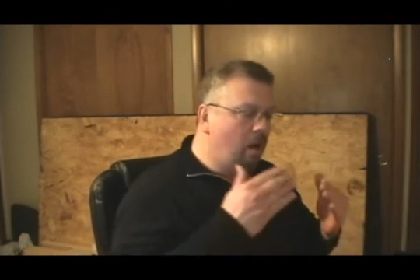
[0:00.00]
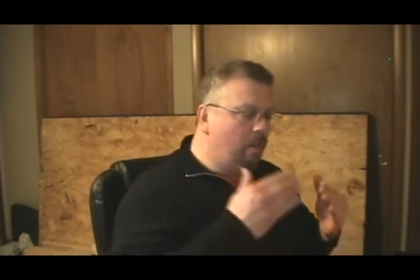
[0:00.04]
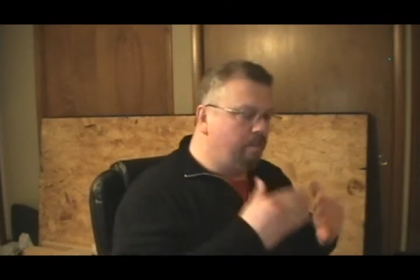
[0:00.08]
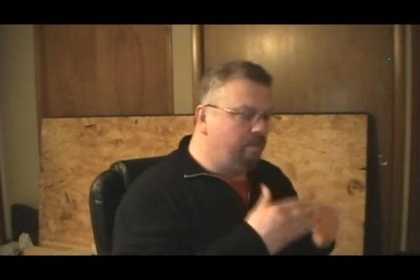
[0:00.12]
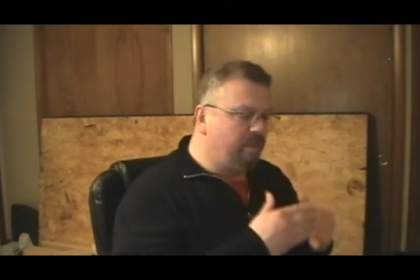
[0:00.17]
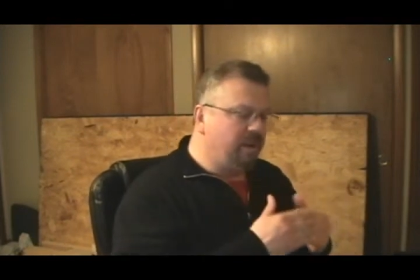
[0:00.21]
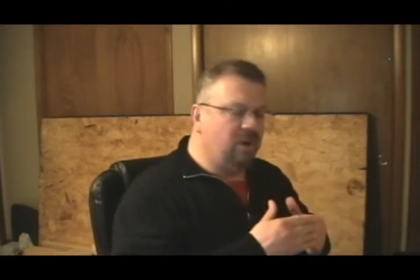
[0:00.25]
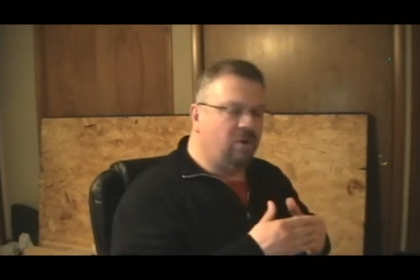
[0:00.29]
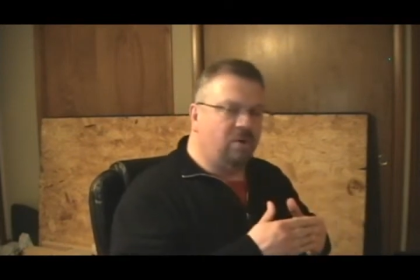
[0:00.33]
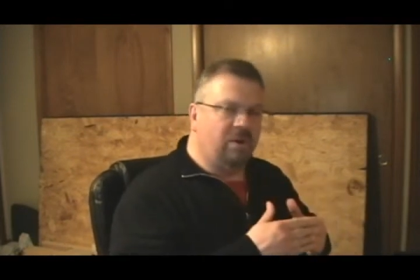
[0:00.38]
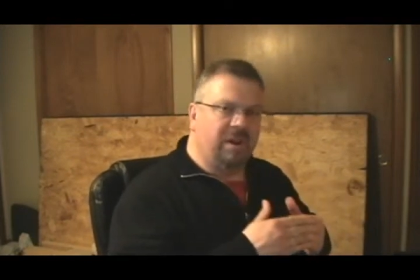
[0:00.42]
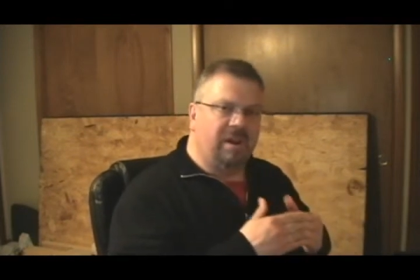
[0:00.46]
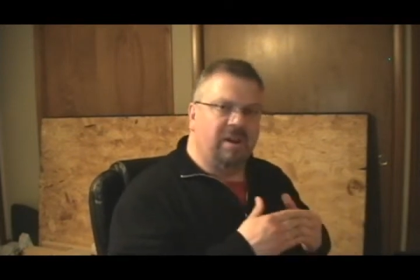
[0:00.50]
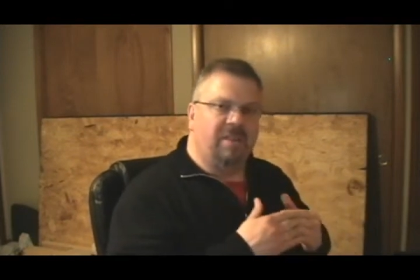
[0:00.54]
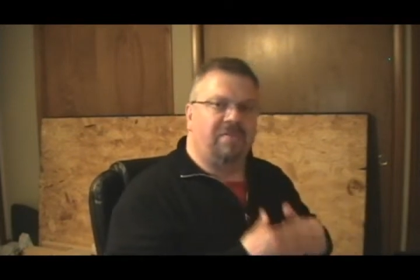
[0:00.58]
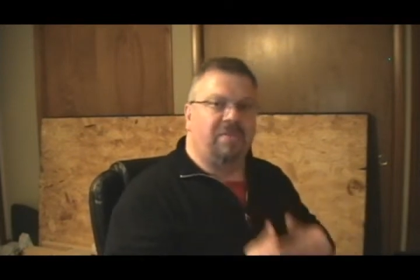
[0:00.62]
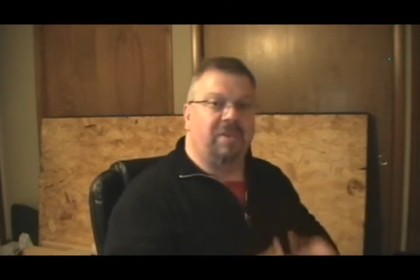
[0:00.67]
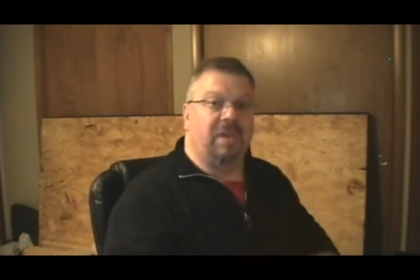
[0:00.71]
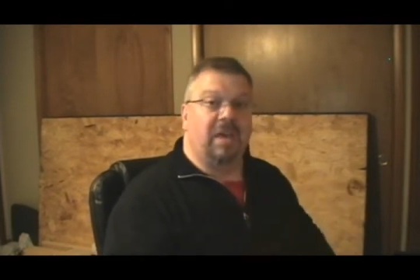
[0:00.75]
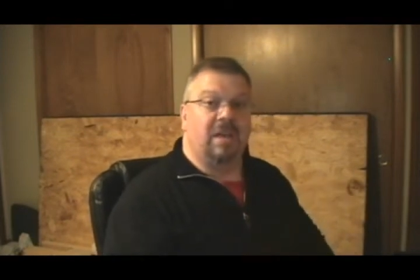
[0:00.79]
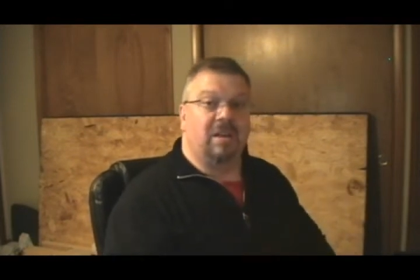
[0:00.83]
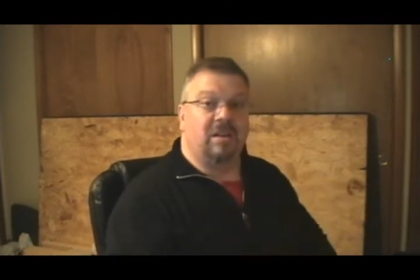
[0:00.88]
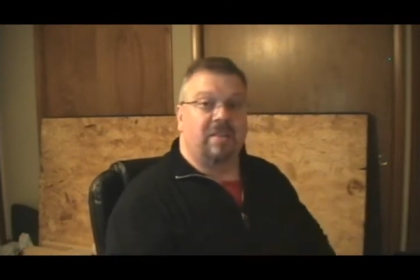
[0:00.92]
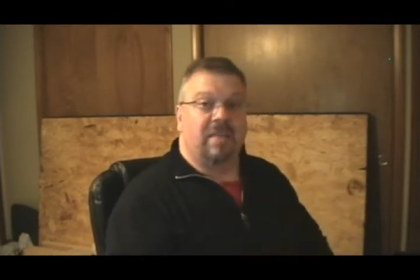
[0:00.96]
period at
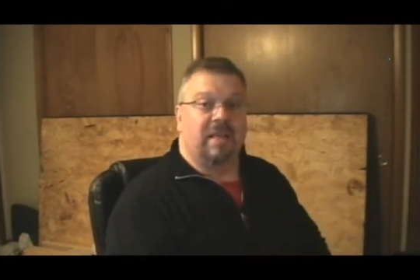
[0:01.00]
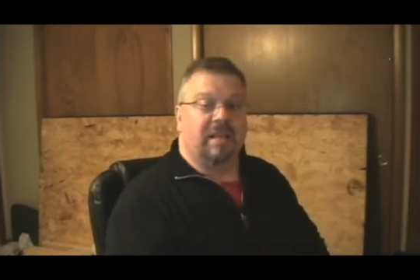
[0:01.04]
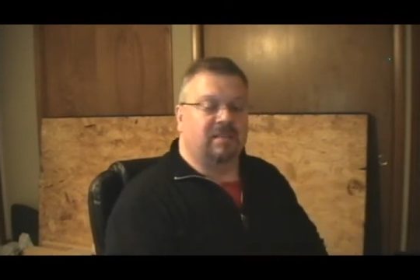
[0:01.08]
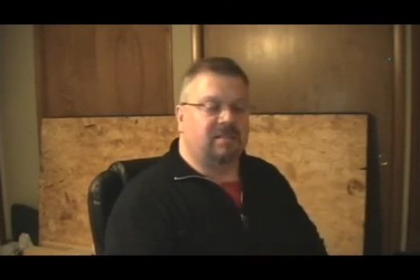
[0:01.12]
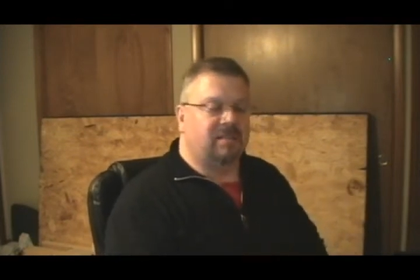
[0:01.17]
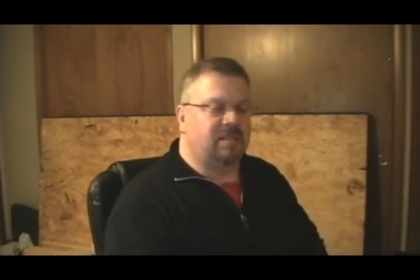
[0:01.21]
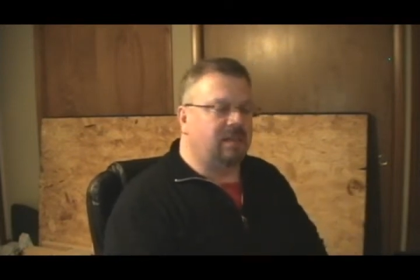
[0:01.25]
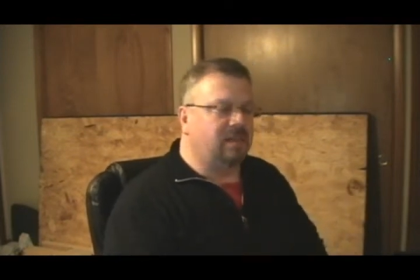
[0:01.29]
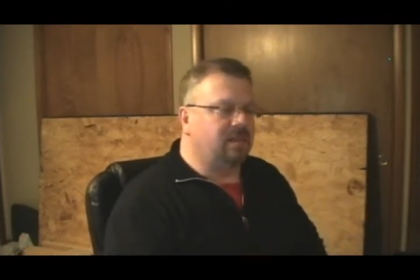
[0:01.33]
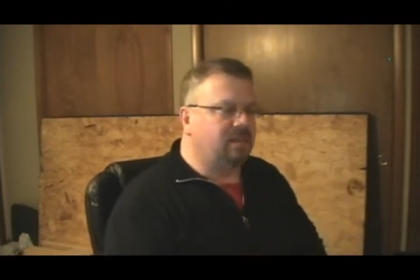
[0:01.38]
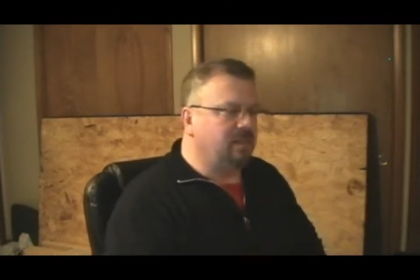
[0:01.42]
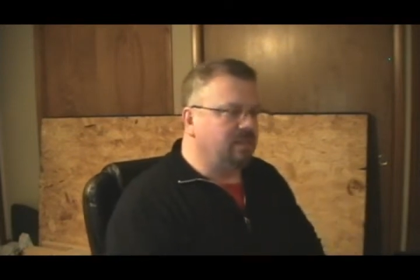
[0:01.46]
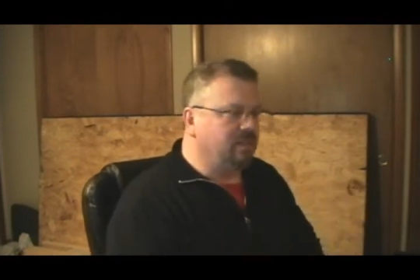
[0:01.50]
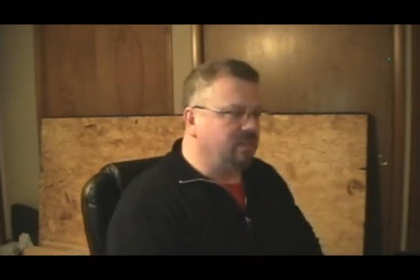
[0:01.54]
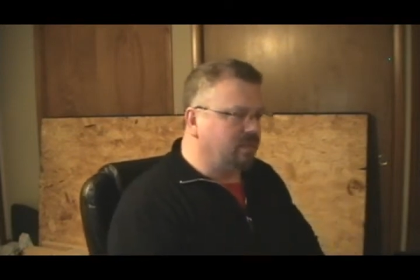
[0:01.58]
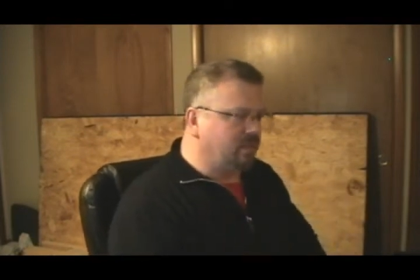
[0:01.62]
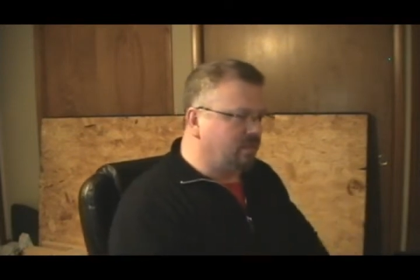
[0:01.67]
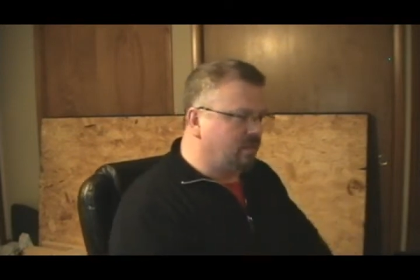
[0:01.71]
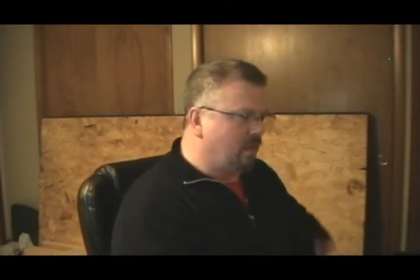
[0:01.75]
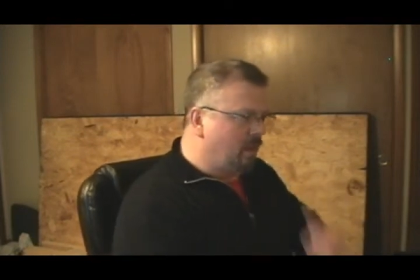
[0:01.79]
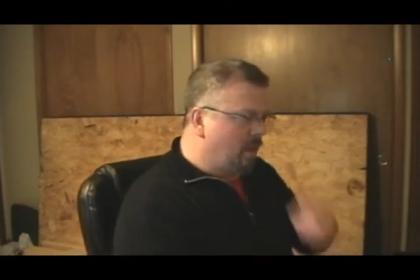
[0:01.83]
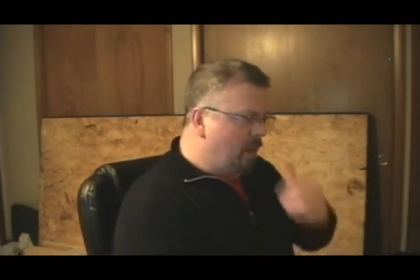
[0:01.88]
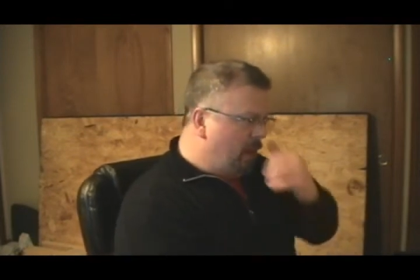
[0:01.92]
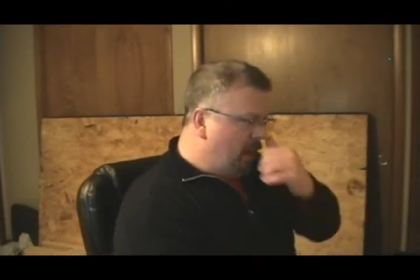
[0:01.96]
the end of that
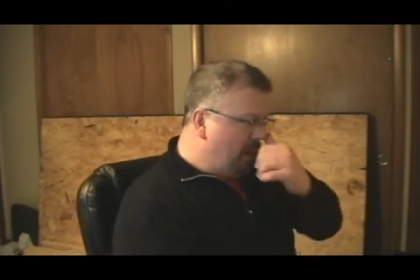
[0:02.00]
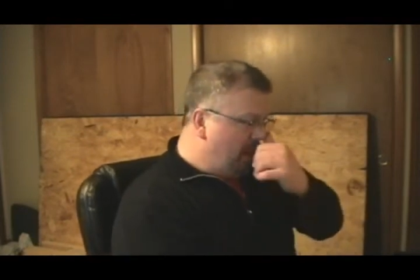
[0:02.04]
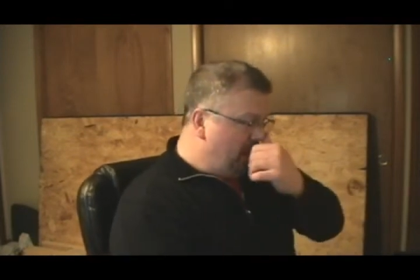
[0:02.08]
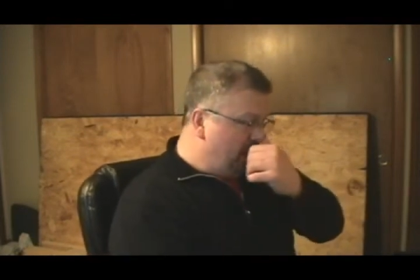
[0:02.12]
sentence.